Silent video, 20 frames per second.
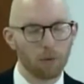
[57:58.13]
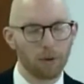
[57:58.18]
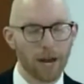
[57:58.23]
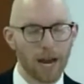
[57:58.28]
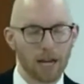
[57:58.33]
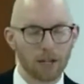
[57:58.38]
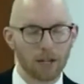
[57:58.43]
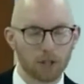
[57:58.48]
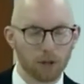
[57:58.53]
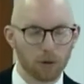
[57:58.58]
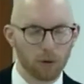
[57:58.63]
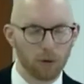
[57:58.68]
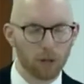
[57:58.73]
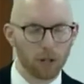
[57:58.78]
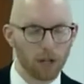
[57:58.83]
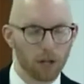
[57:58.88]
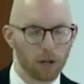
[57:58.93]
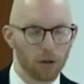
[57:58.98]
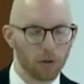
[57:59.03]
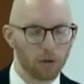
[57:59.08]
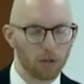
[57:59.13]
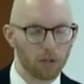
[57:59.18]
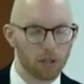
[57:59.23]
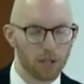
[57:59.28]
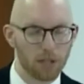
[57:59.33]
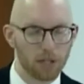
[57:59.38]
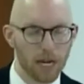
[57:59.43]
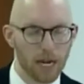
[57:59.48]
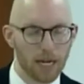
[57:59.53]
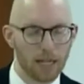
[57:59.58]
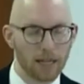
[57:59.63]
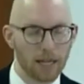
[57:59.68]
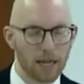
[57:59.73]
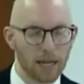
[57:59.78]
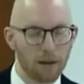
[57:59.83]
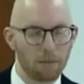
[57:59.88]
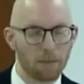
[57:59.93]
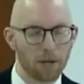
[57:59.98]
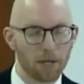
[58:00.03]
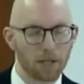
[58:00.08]
We ask, Lord, that you would sustain
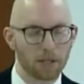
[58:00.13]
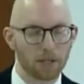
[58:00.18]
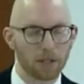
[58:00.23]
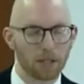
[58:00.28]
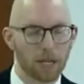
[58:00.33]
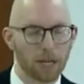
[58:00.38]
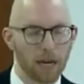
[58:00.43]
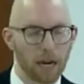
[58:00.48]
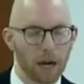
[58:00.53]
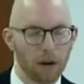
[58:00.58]
them as they